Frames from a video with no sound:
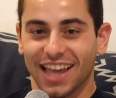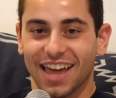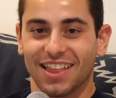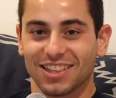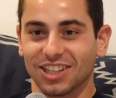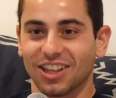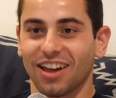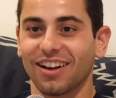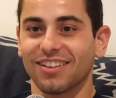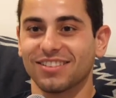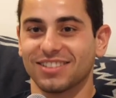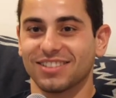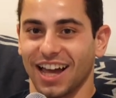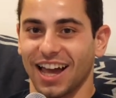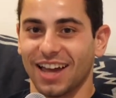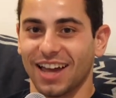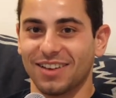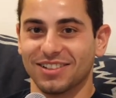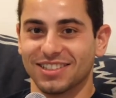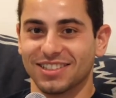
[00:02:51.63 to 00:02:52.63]
Yeah, it's a lot of
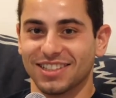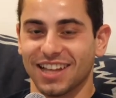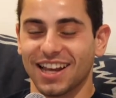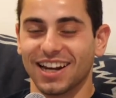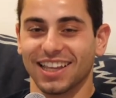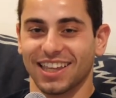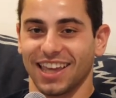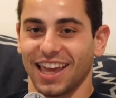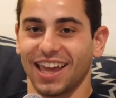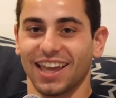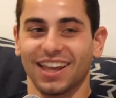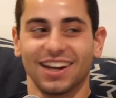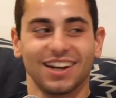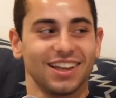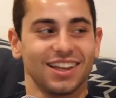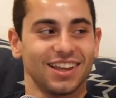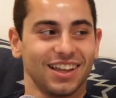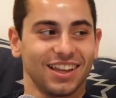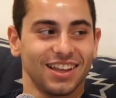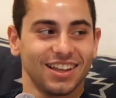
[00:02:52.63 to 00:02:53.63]
time to dedicate
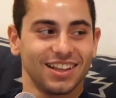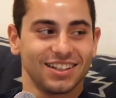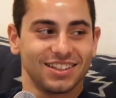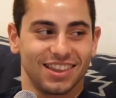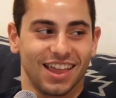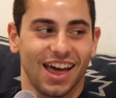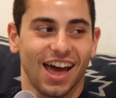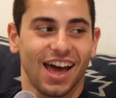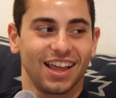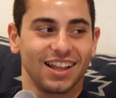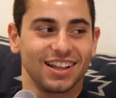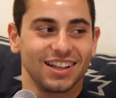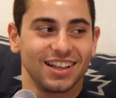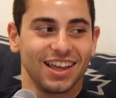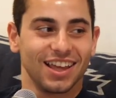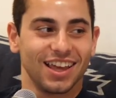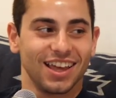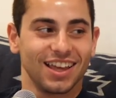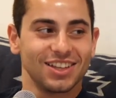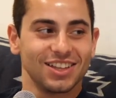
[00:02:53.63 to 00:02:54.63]
to that.
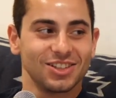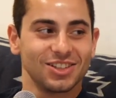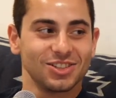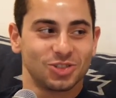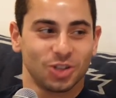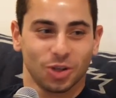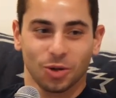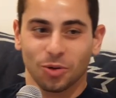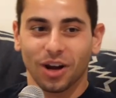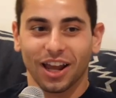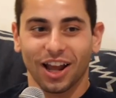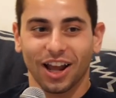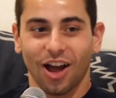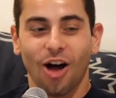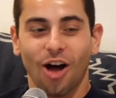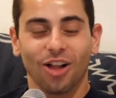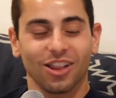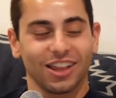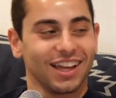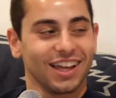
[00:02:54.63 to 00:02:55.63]
Yeah, So sure. you were like
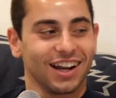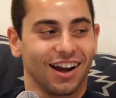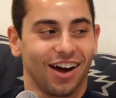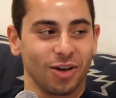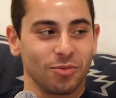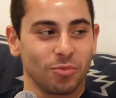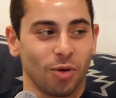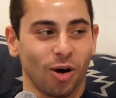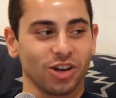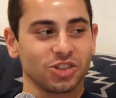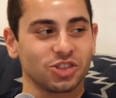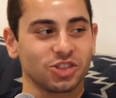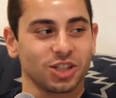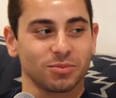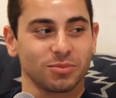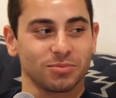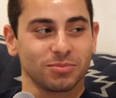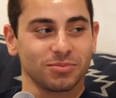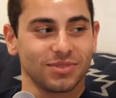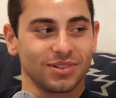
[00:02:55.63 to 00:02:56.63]
all in on
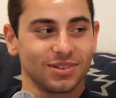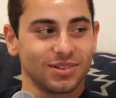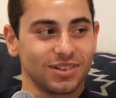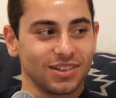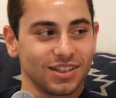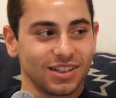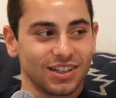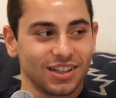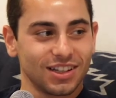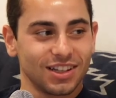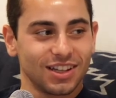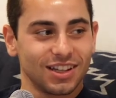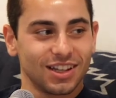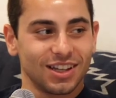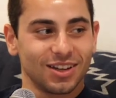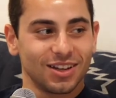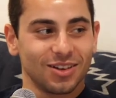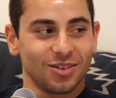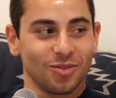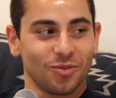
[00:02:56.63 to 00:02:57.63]
marching.
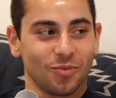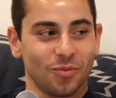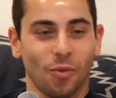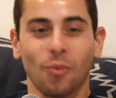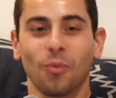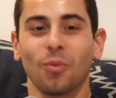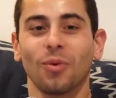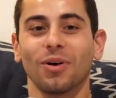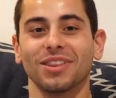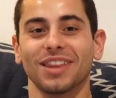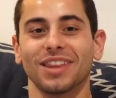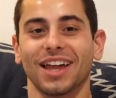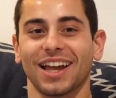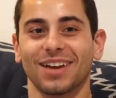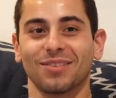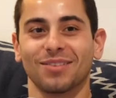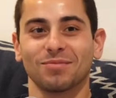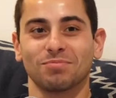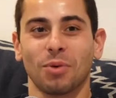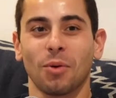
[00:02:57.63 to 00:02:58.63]
Yeah. Well, oh my god. Like,
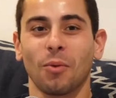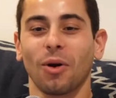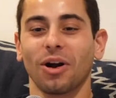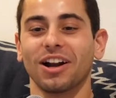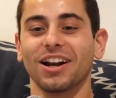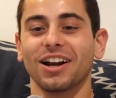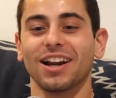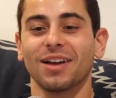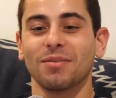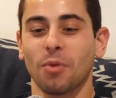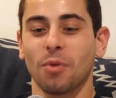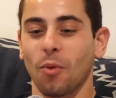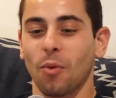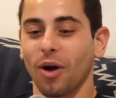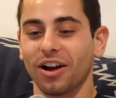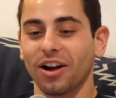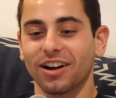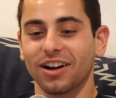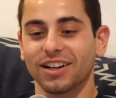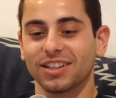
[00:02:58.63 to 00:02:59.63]
but where did it? But
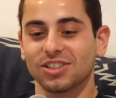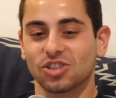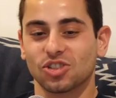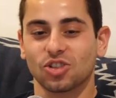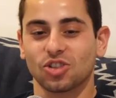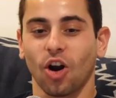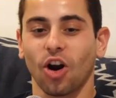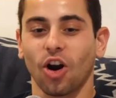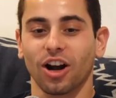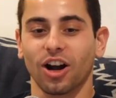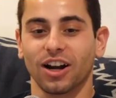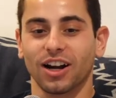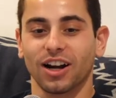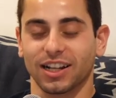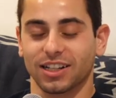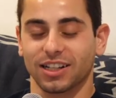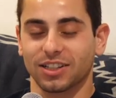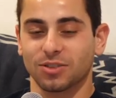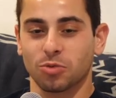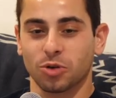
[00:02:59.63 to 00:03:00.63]
where did it start?
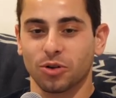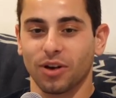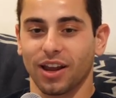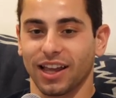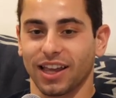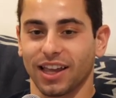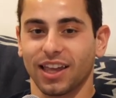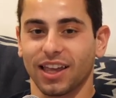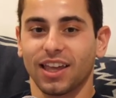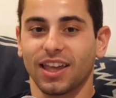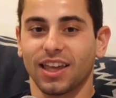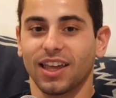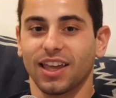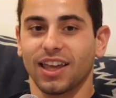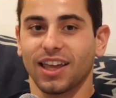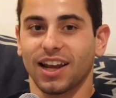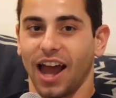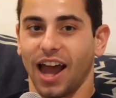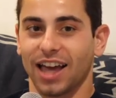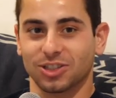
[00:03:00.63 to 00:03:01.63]
Like, were you like
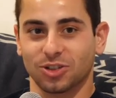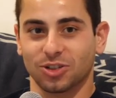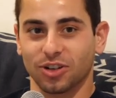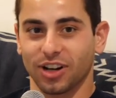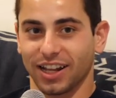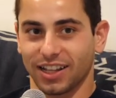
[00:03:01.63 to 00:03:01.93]
in high school?